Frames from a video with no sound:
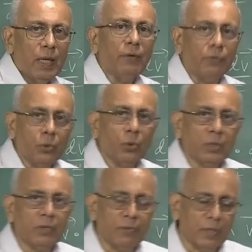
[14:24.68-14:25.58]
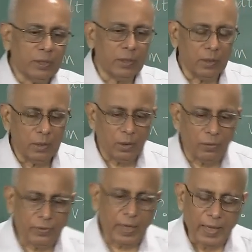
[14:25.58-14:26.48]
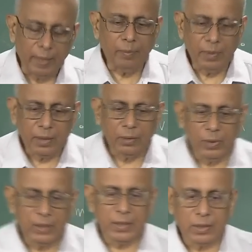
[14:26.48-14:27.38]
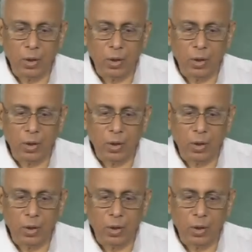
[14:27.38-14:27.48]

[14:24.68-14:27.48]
if u is a function of time, in other words its